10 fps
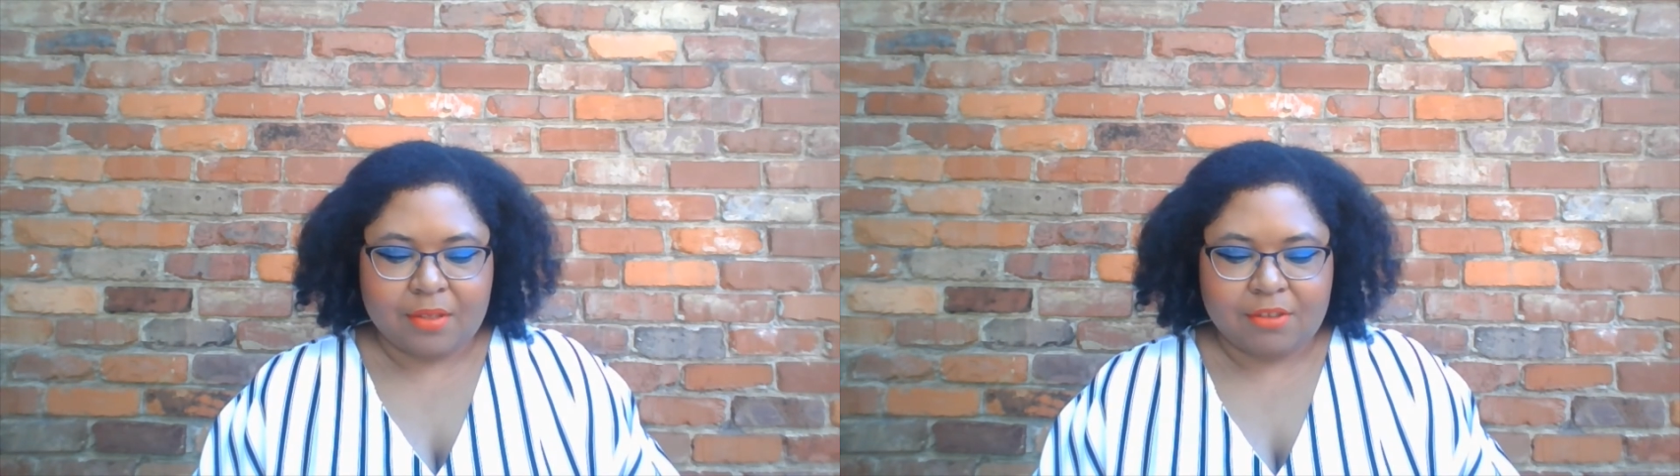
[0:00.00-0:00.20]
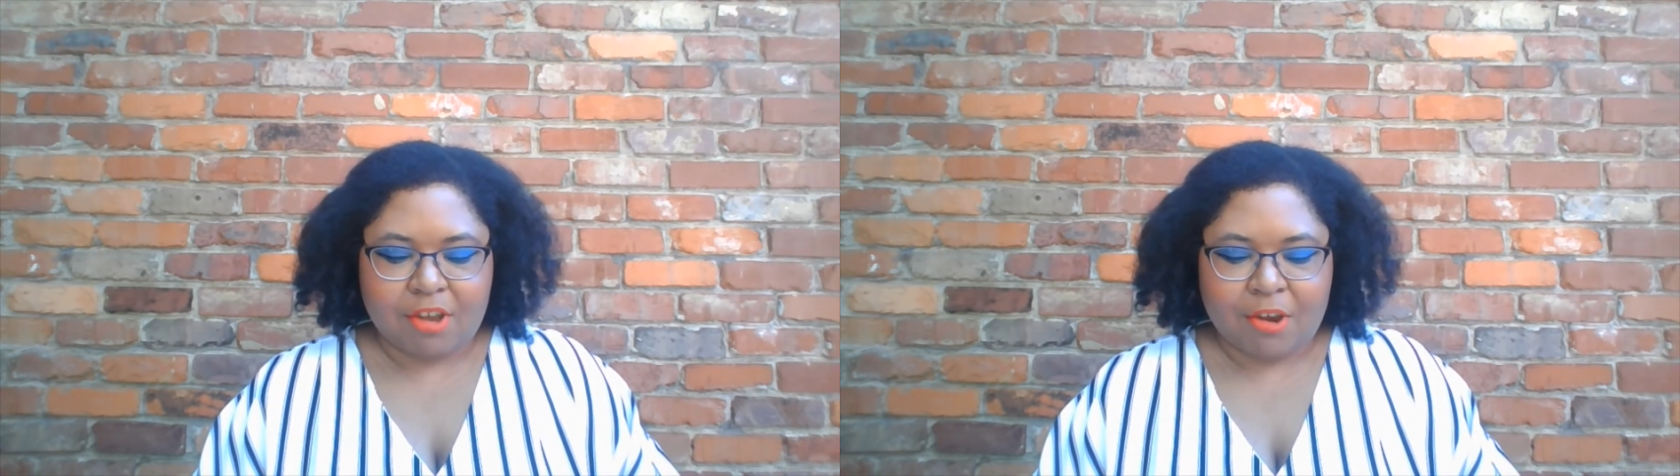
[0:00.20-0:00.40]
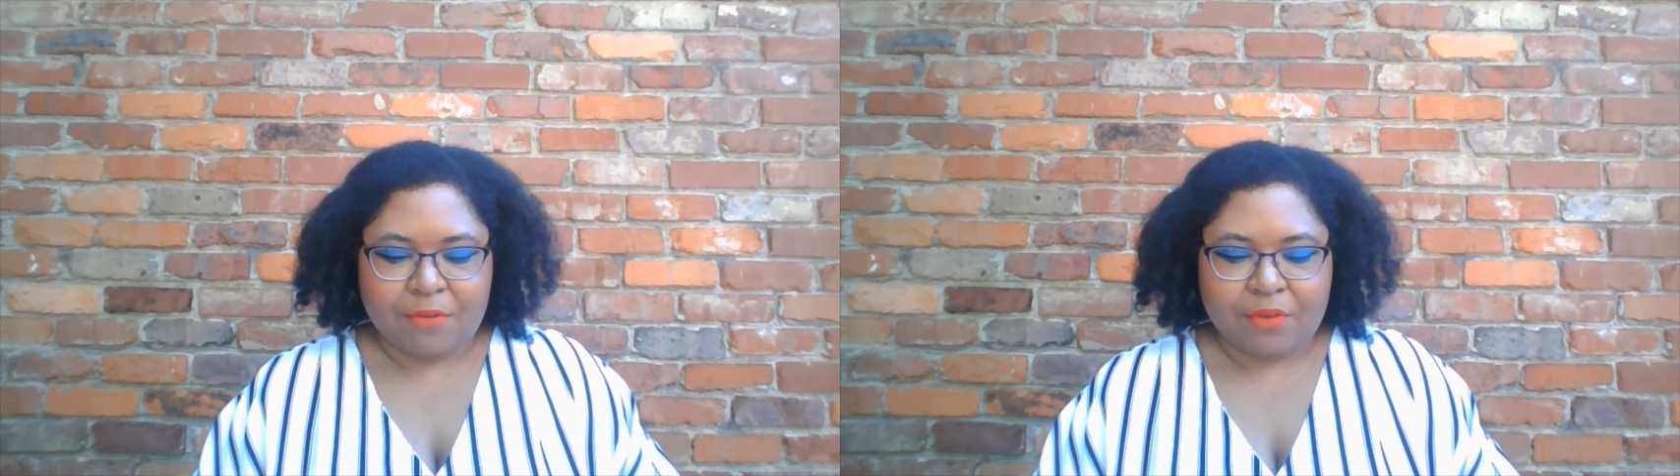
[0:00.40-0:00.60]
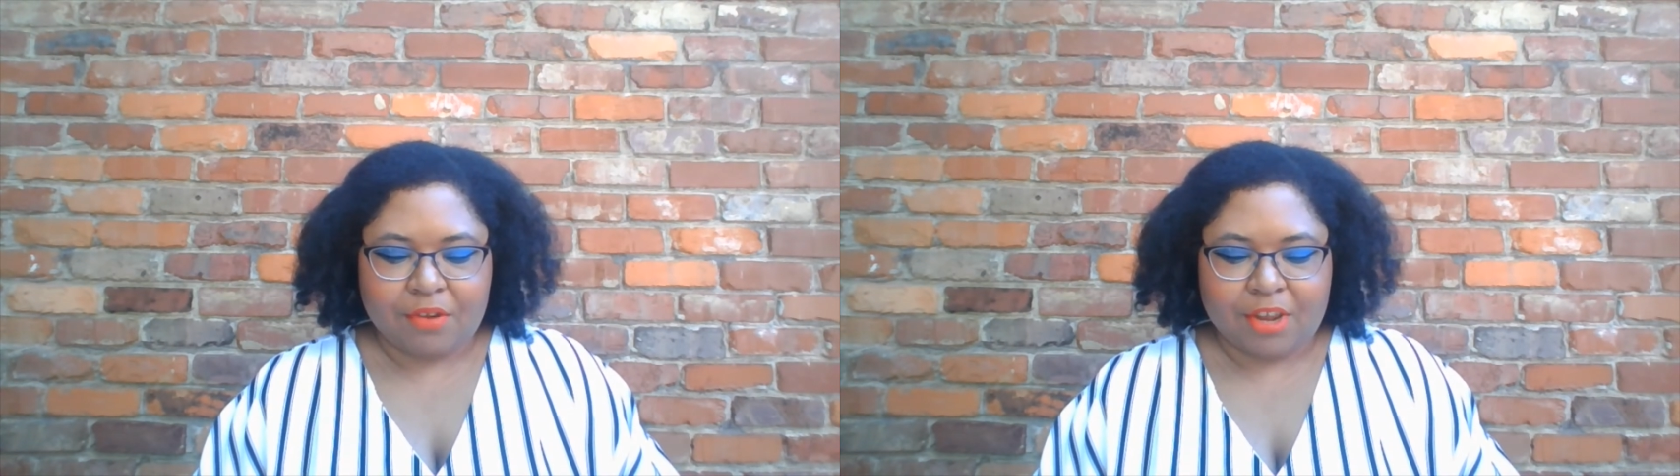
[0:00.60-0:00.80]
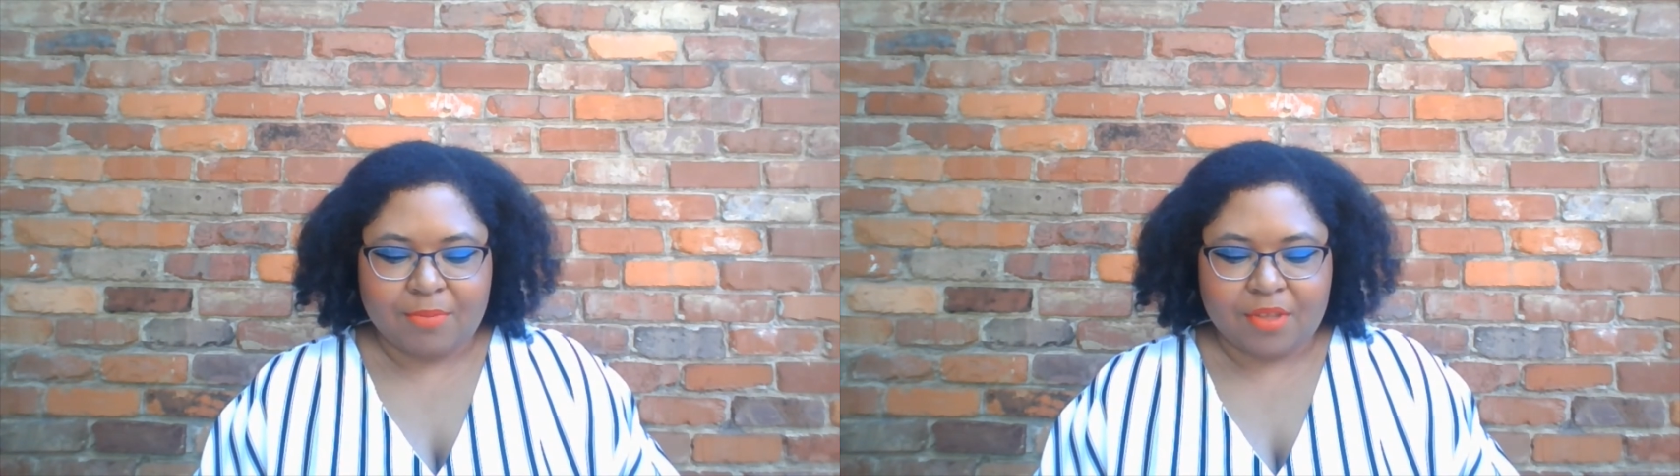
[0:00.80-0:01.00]
Sheriff
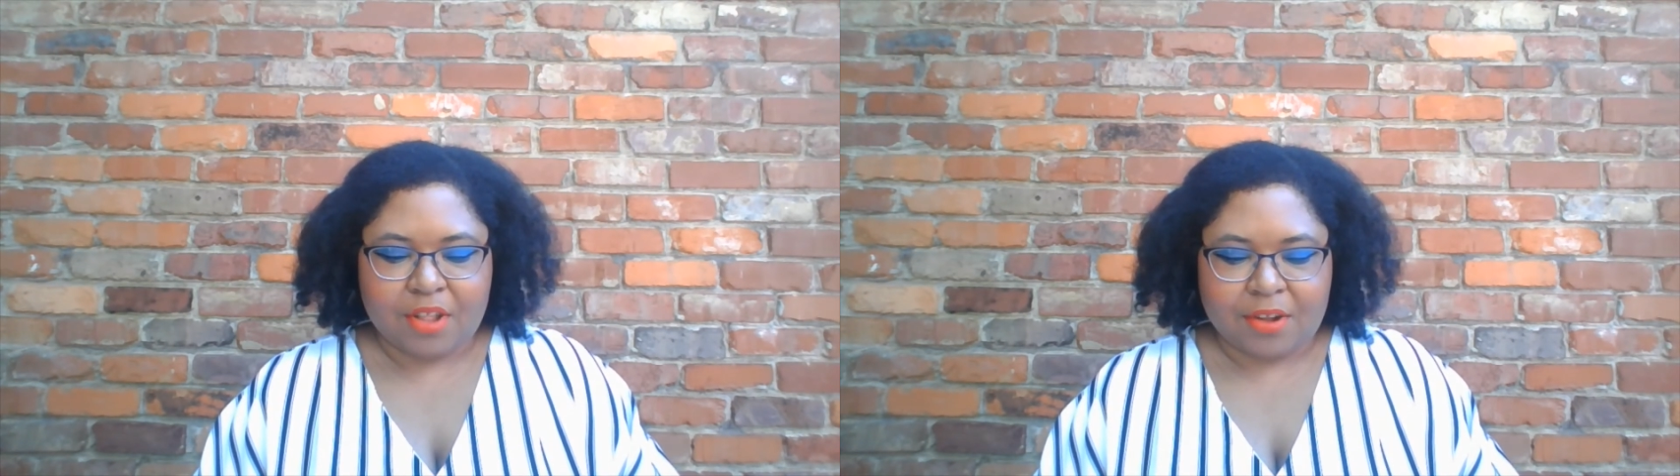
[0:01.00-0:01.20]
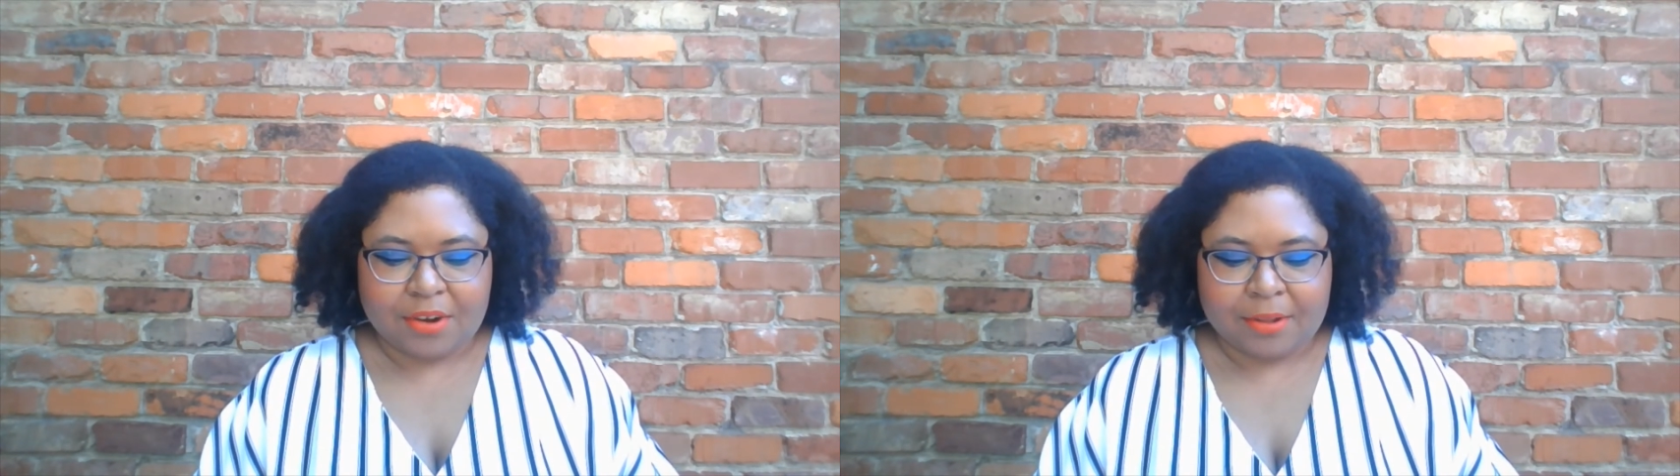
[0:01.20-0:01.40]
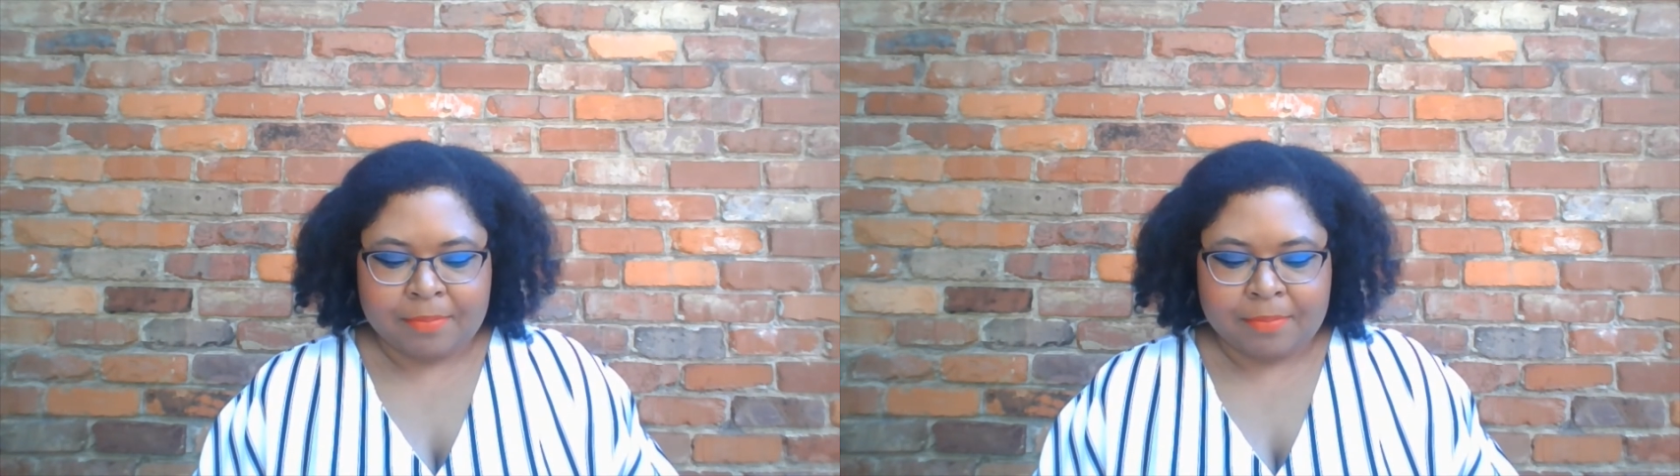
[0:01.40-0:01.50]
Jim Clark.